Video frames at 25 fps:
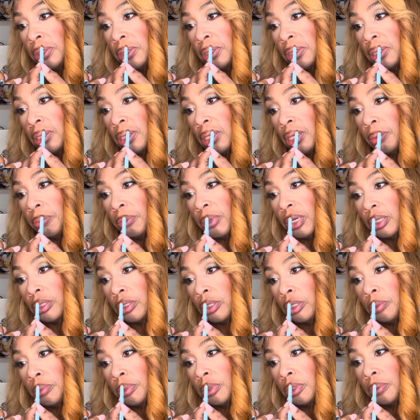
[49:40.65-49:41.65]
to get my
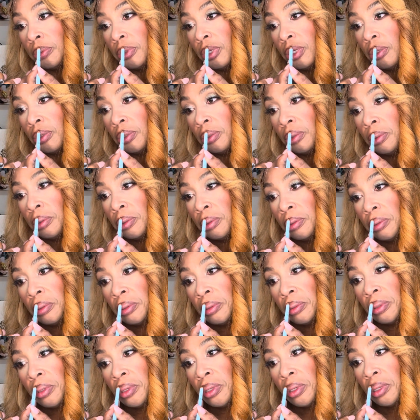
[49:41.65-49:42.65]
Cupid's bow
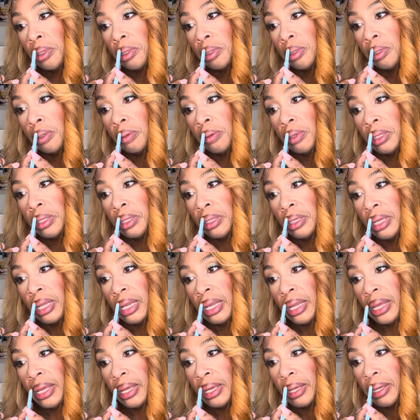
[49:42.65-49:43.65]
the way that I
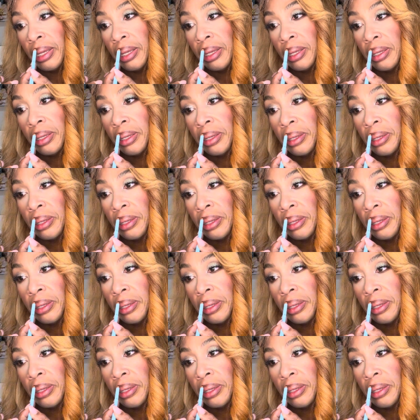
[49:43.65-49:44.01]
like it.